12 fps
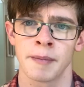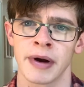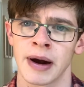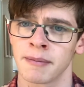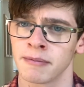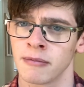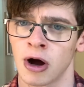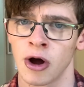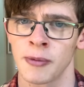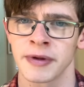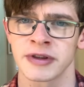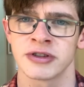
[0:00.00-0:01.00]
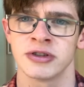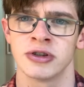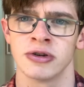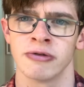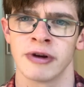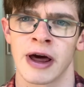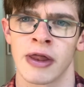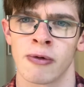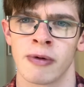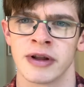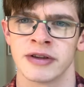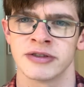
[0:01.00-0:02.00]
But I'm hoping to do another
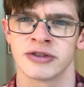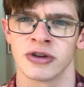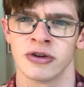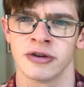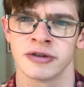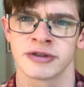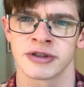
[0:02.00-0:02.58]
one soon,